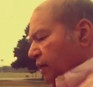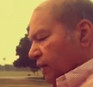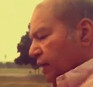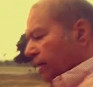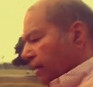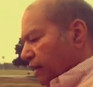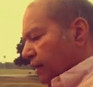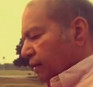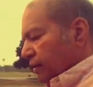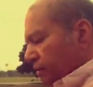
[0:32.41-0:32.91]

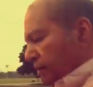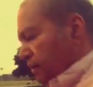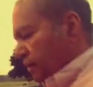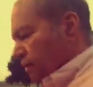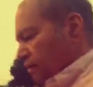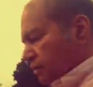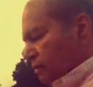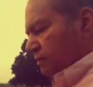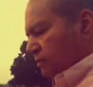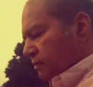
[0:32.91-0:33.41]
and
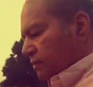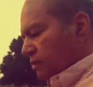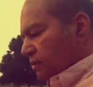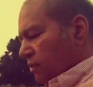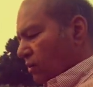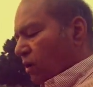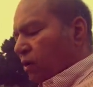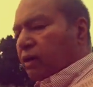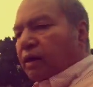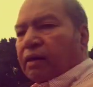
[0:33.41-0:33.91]

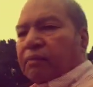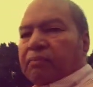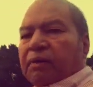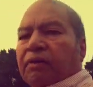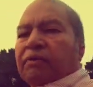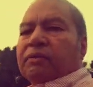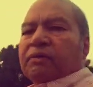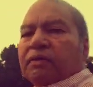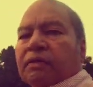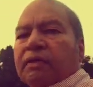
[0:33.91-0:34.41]
talking
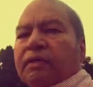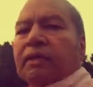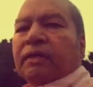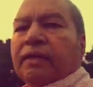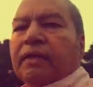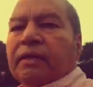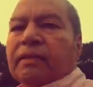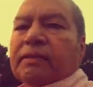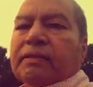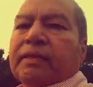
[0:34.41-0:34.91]
about
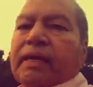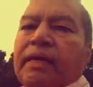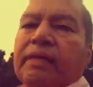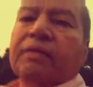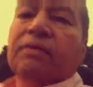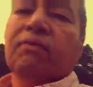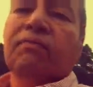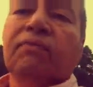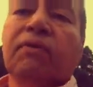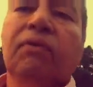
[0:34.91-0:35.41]

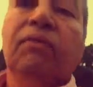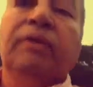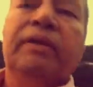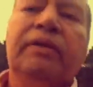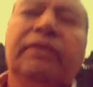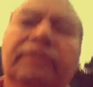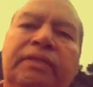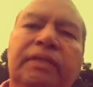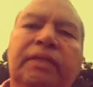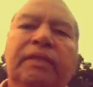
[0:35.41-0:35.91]
states of low
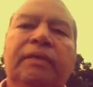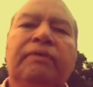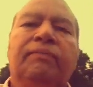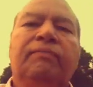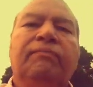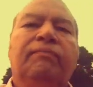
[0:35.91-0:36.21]
energy,